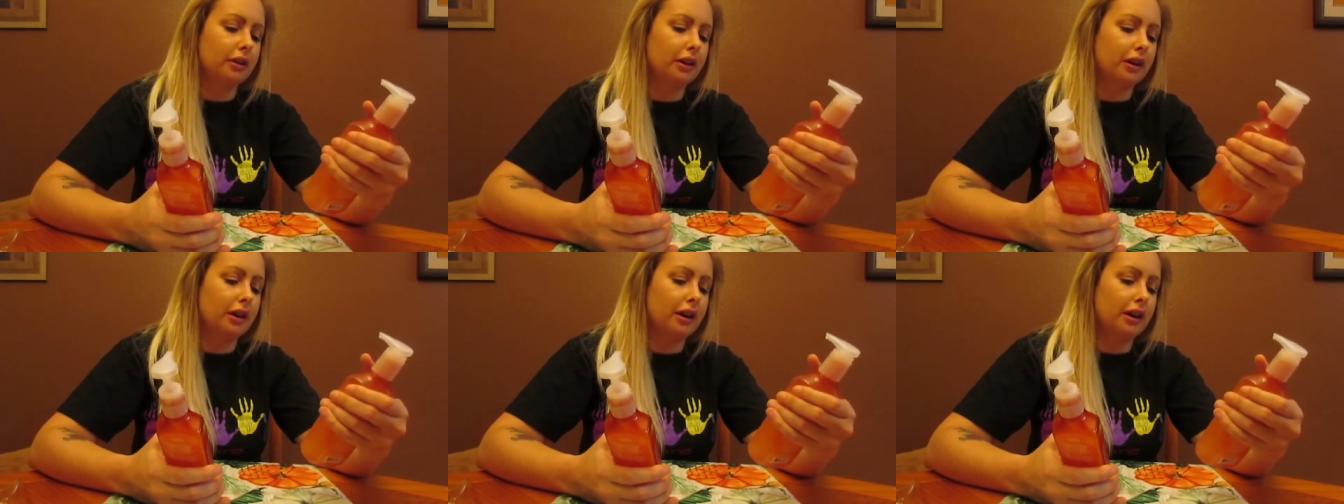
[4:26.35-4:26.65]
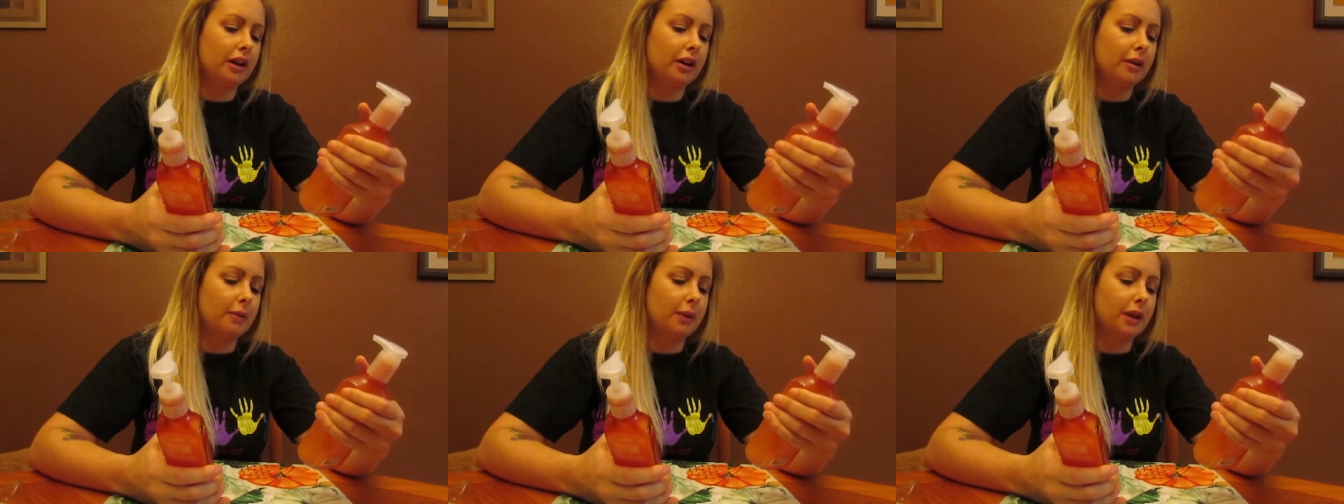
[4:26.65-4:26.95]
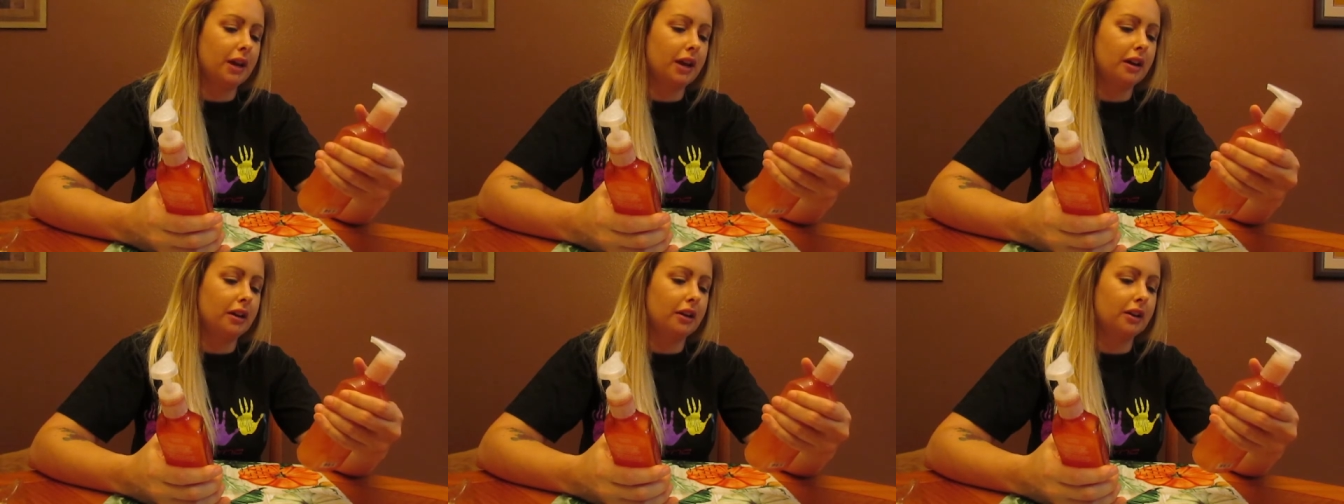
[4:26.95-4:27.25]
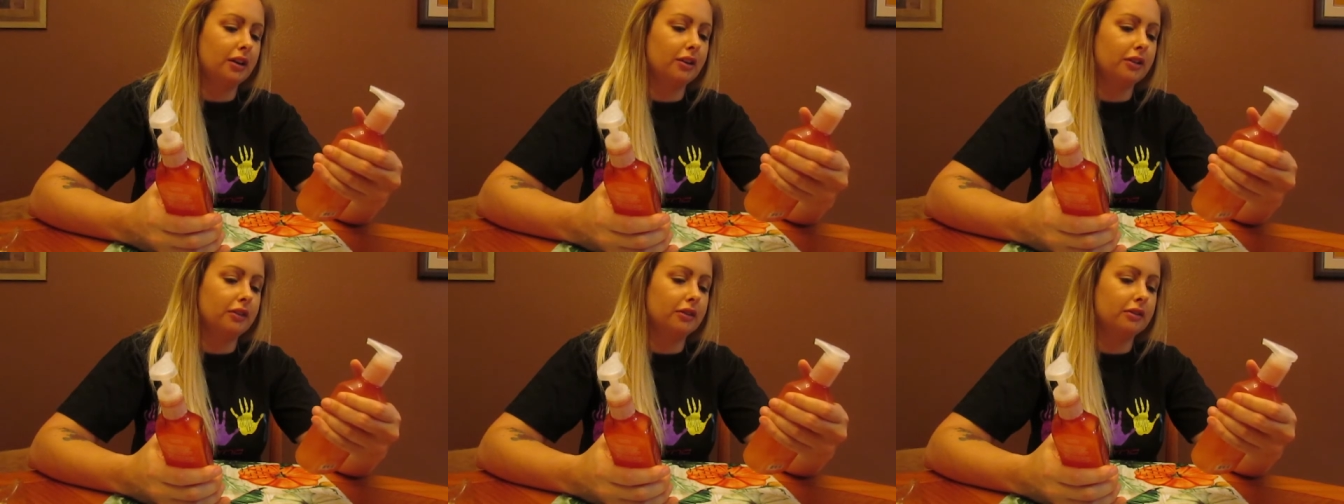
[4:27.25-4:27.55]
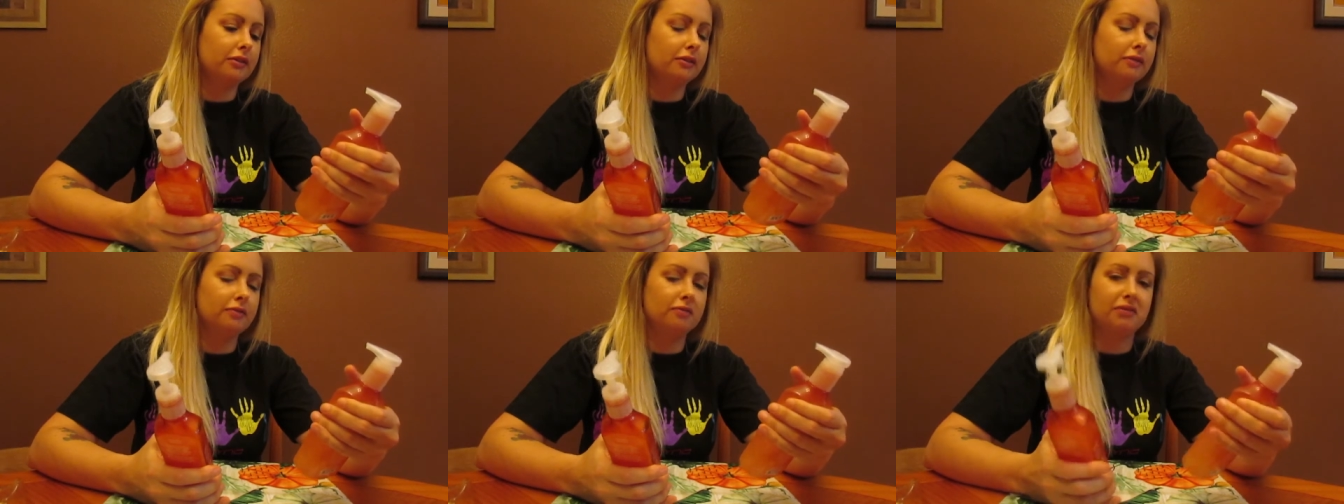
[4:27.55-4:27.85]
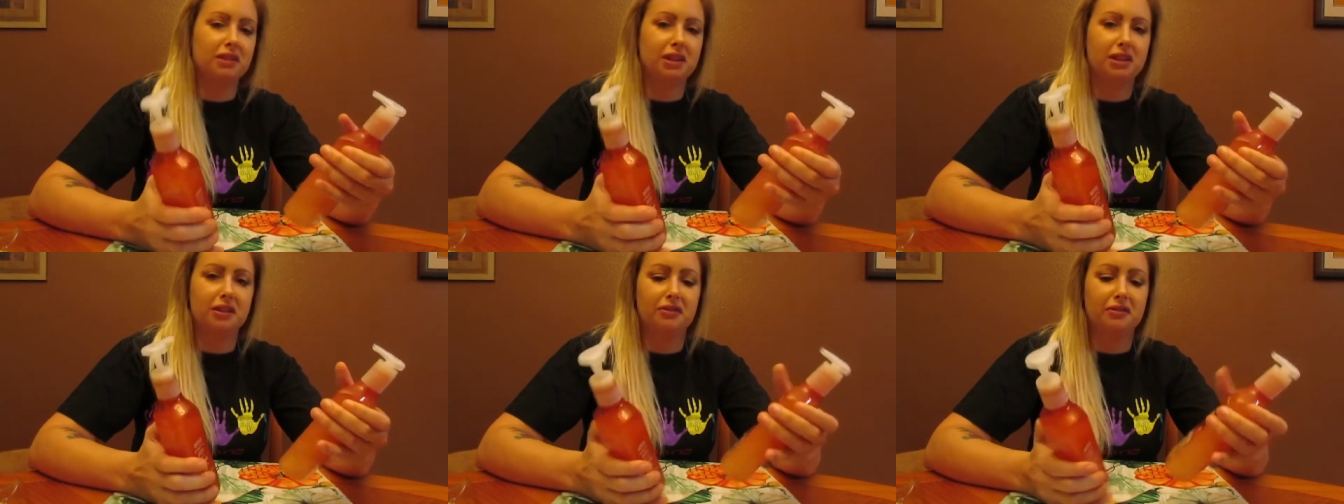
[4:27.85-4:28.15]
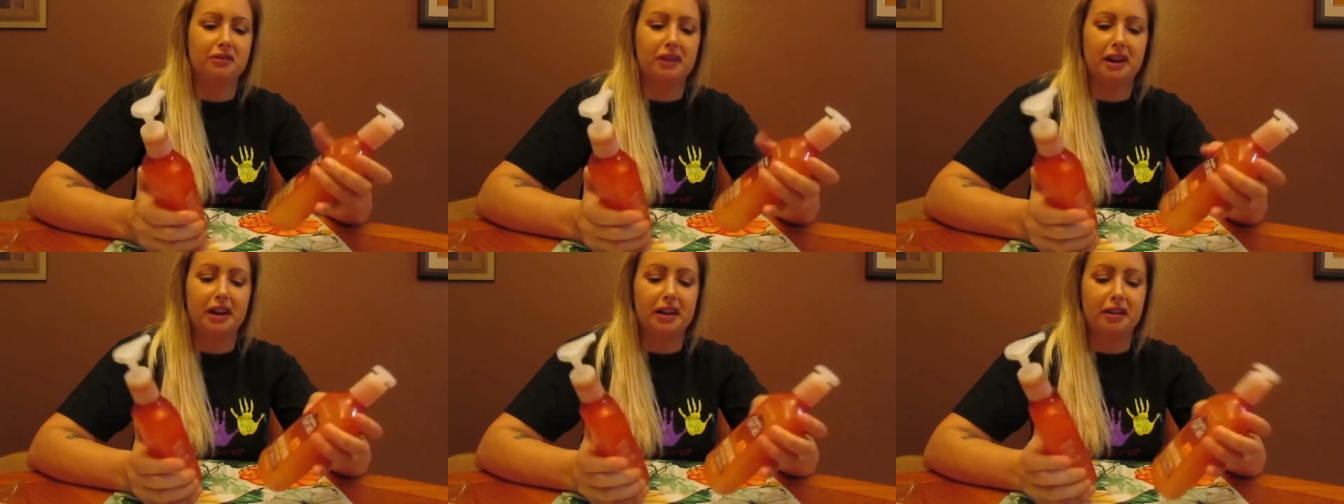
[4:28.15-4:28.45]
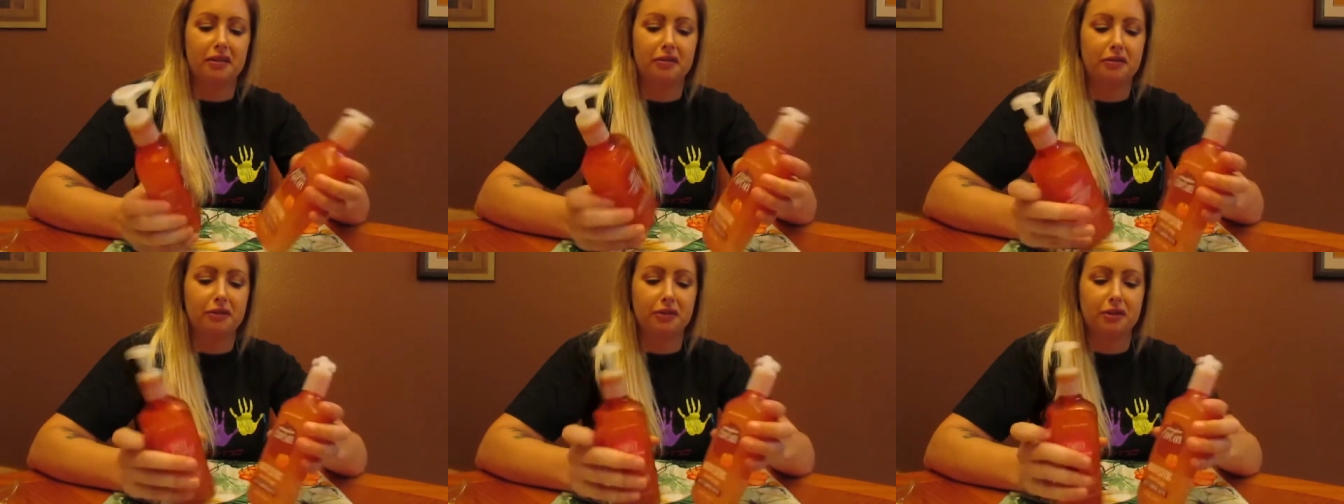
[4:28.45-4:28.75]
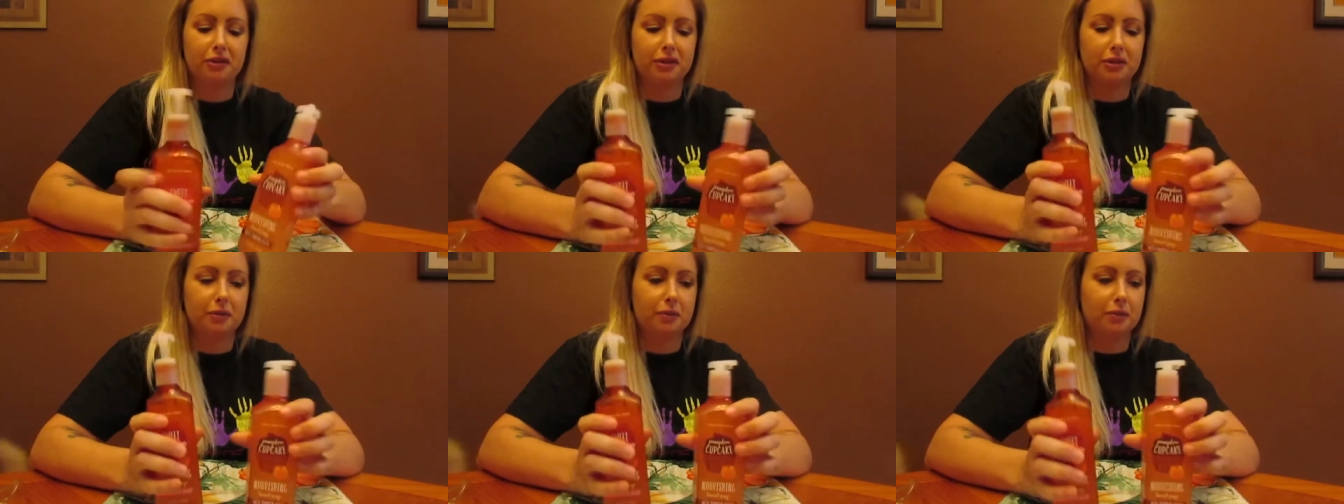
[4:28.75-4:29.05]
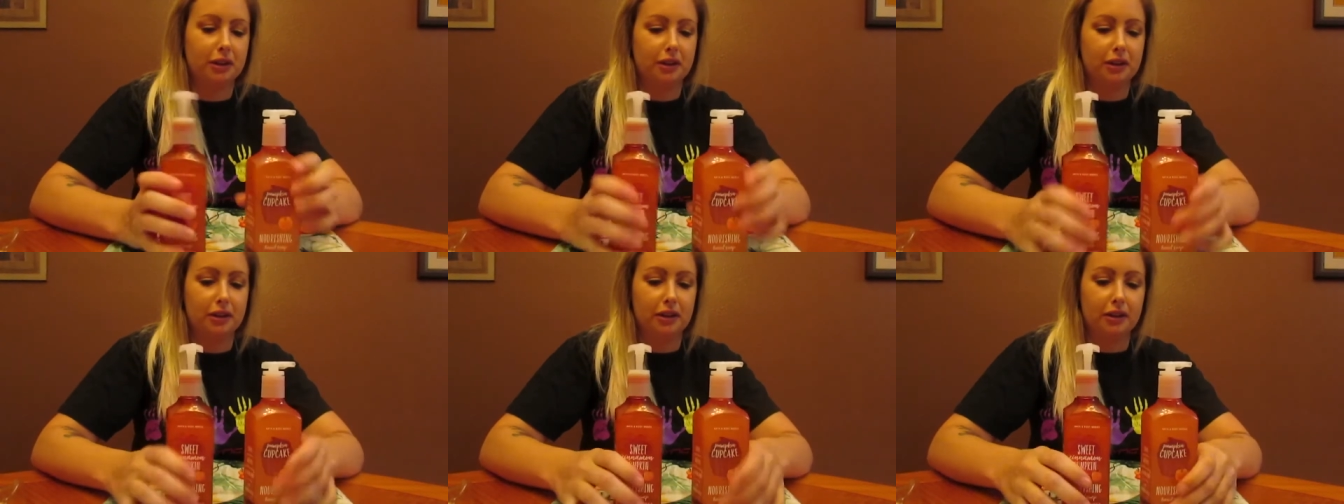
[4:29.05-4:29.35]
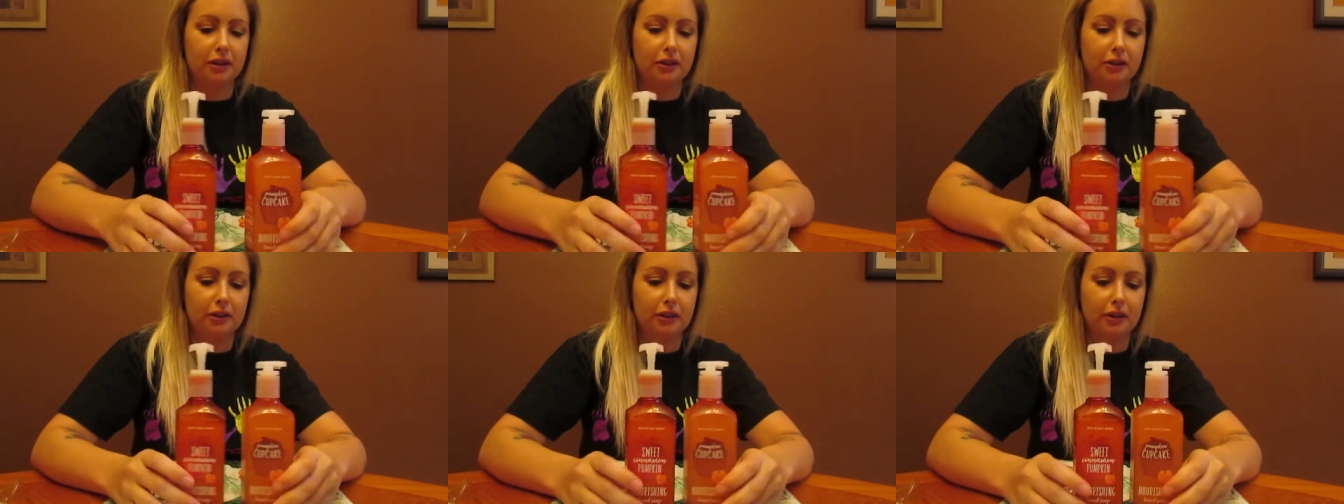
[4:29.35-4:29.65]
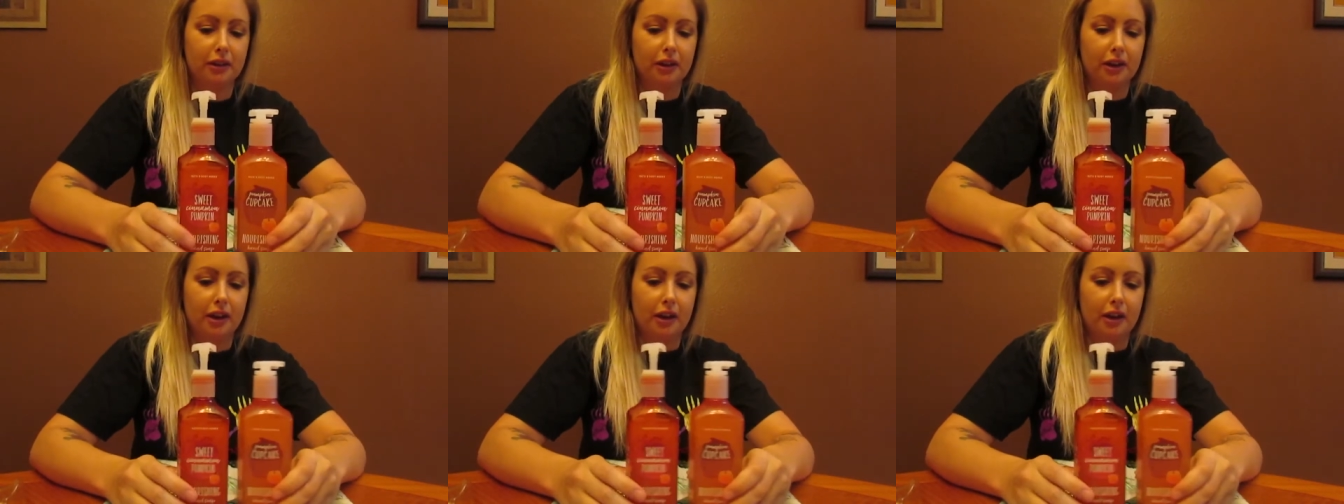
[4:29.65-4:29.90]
They had a good like 5 or something deal.